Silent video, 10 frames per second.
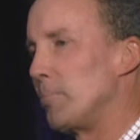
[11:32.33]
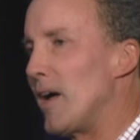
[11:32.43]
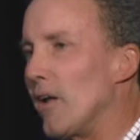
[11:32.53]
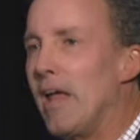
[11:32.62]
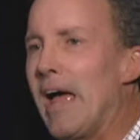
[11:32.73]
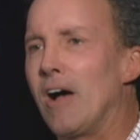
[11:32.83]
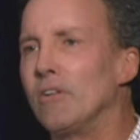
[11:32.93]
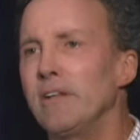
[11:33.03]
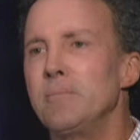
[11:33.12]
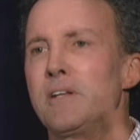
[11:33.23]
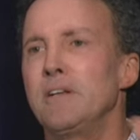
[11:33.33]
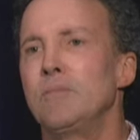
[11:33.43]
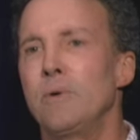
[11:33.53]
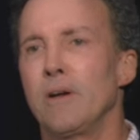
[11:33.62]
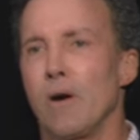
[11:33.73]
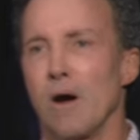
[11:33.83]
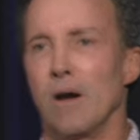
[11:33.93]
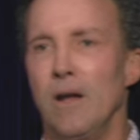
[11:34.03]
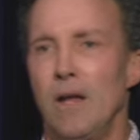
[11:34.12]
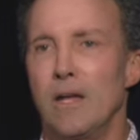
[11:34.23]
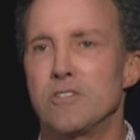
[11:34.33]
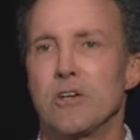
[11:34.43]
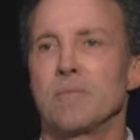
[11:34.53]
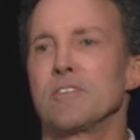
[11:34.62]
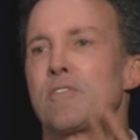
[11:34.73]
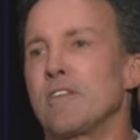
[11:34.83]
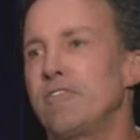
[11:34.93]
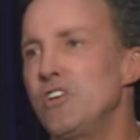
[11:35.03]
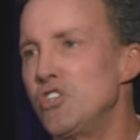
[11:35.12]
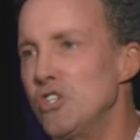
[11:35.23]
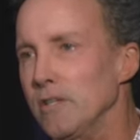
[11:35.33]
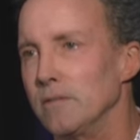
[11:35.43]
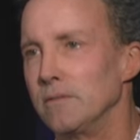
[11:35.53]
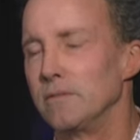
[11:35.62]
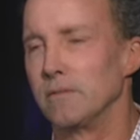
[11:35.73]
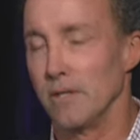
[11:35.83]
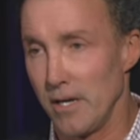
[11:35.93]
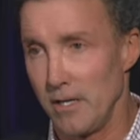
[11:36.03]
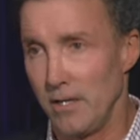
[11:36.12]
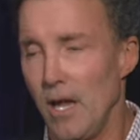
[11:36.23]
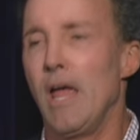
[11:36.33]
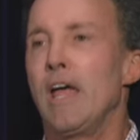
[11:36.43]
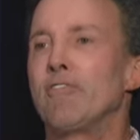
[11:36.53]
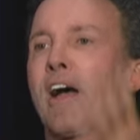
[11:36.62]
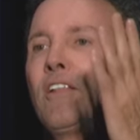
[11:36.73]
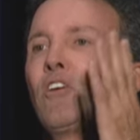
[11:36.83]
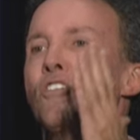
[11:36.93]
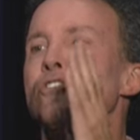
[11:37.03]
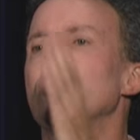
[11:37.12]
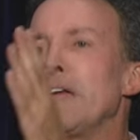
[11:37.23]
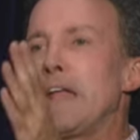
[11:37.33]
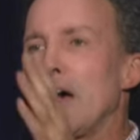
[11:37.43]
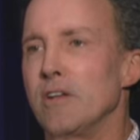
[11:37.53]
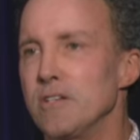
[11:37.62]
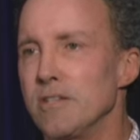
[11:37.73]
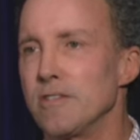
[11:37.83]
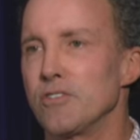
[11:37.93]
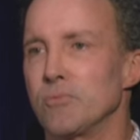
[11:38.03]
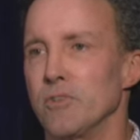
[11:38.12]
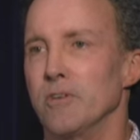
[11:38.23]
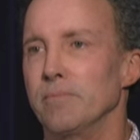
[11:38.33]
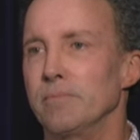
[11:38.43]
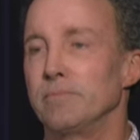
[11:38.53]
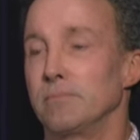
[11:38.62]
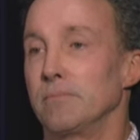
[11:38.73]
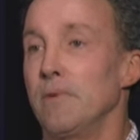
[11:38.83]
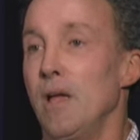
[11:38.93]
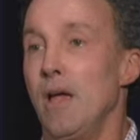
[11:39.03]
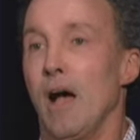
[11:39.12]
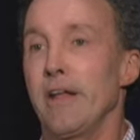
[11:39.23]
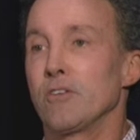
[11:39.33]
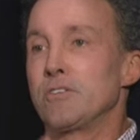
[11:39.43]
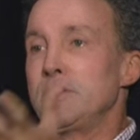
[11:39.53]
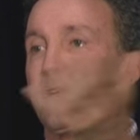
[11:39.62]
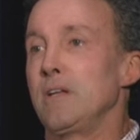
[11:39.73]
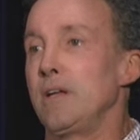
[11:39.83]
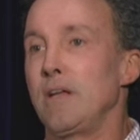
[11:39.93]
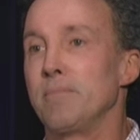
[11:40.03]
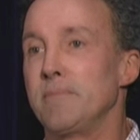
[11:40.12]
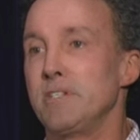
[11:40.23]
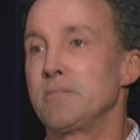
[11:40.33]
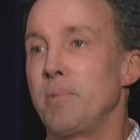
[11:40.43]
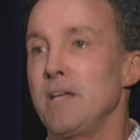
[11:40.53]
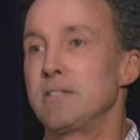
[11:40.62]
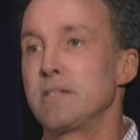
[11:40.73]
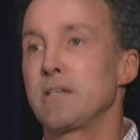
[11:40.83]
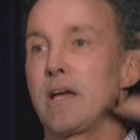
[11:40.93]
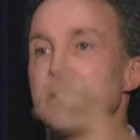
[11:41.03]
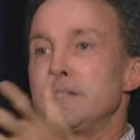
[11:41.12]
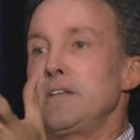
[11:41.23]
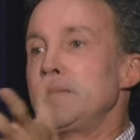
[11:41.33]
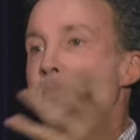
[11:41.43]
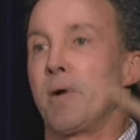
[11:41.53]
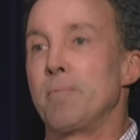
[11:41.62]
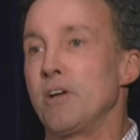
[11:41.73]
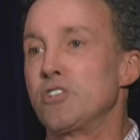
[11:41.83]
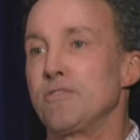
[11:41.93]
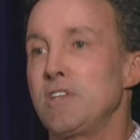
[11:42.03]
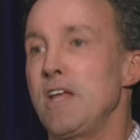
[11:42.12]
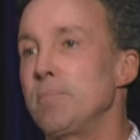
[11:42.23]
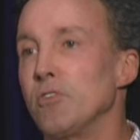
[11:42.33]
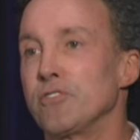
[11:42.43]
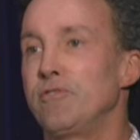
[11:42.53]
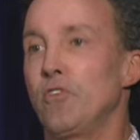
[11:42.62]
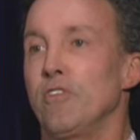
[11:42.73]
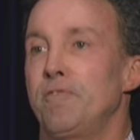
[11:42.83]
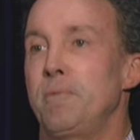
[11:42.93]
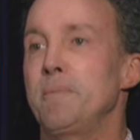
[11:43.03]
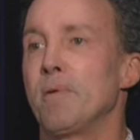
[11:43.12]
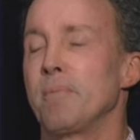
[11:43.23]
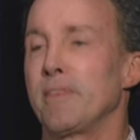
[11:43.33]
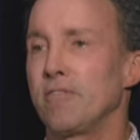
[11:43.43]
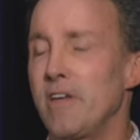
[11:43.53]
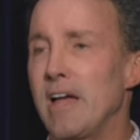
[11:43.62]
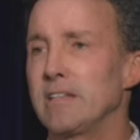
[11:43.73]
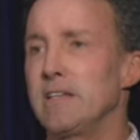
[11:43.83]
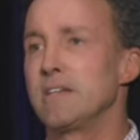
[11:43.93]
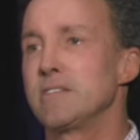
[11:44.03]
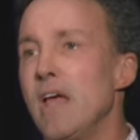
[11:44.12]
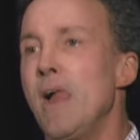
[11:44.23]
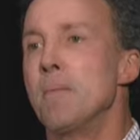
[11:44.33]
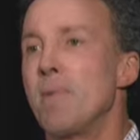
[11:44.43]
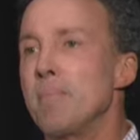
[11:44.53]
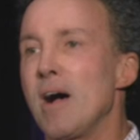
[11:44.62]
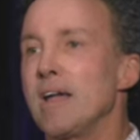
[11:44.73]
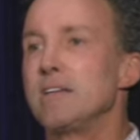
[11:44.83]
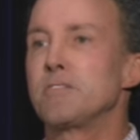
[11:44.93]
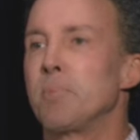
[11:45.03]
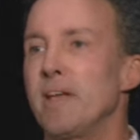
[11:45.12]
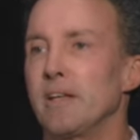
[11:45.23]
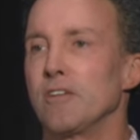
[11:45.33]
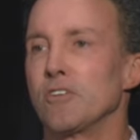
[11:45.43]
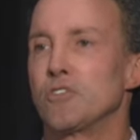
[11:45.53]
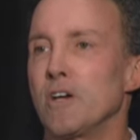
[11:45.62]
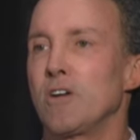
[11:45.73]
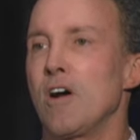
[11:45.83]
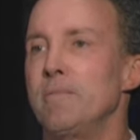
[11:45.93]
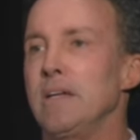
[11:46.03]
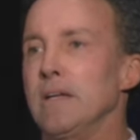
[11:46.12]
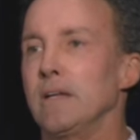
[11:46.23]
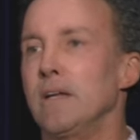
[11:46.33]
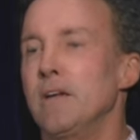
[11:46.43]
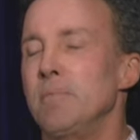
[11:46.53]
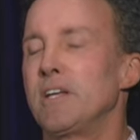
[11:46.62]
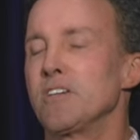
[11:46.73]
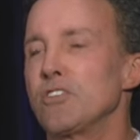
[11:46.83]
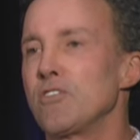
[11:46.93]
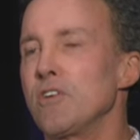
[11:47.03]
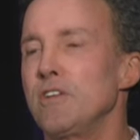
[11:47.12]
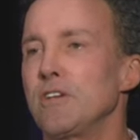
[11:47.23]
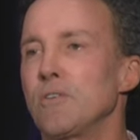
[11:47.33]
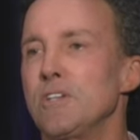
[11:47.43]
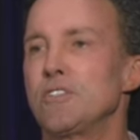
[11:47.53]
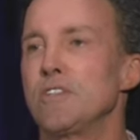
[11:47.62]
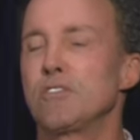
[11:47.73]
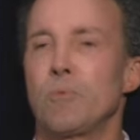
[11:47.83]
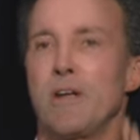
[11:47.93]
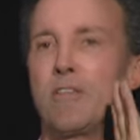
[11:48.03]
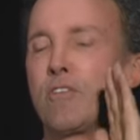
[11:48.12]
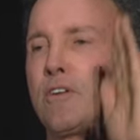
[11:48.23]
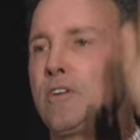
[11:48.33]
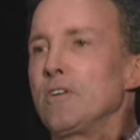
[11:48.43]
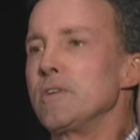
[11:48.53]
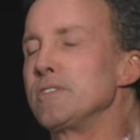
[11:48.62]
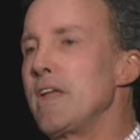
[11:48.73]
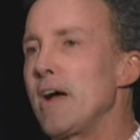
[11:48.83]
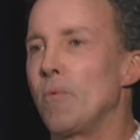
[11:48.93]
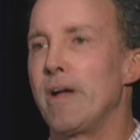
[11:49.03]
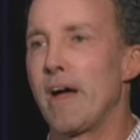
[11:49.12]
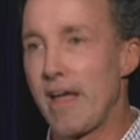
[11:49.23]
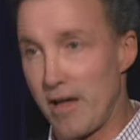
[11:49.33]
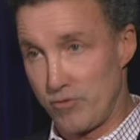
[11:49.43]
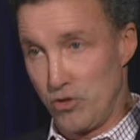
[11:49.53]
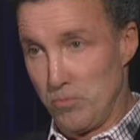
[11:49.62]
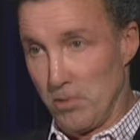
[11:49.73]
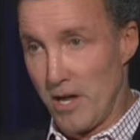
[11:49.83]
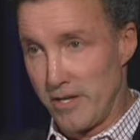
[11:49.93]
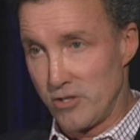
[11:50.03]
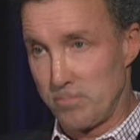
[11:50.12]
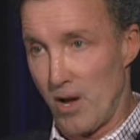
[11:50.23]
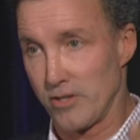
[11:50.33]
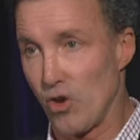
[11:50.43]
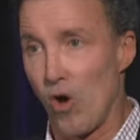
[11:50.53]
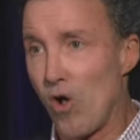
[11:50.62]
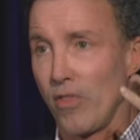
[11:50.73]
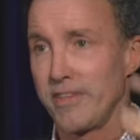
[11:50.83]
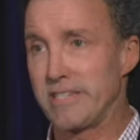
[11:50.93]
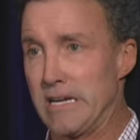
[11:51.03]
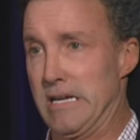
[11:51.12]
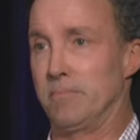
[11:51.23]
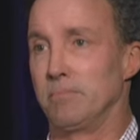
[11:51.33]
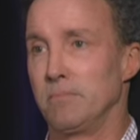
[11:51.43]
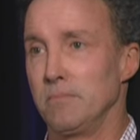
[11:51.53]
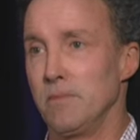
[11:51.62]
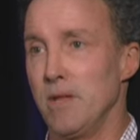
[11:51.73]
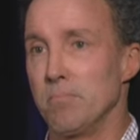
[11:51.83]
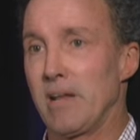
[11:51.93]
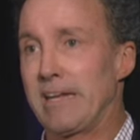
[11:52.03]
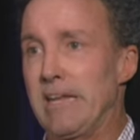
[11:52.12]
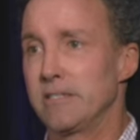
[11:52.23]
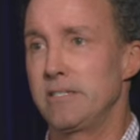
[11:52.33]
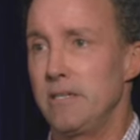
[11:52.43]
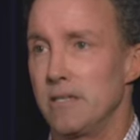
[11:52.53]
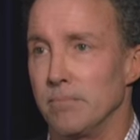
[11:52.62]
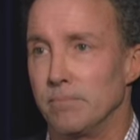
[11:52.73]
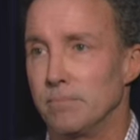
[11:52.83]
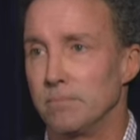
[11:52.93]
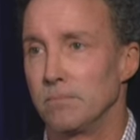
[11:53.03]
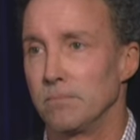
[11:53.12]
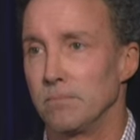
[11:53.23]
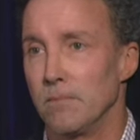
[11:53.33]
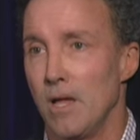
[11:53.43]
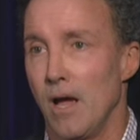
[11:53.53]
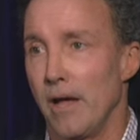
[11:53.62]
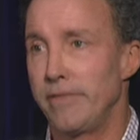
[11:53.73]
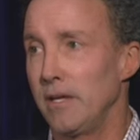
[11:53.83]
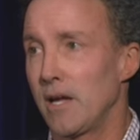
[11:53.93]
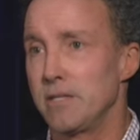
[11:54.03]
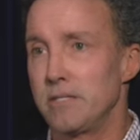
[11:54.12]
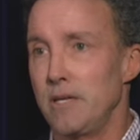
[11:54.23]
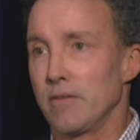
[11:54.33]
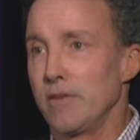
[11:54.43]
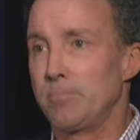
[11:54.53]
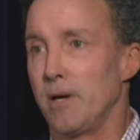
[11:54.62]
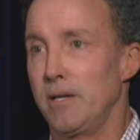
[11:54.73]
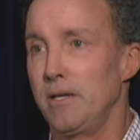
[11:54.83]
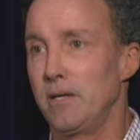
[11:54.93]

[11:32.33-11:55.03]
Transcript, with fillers: about how limited we are in terms of our vision. All right? If I look straight out into this room, I don't see any empty spaces. I see a bunch of tables full of people, but the fact is, my mind is playing a little trick on me. Because 30 degrees this way and 30 degrees that way, I have two blind spots all the time. But I can't see them. I think I see everybody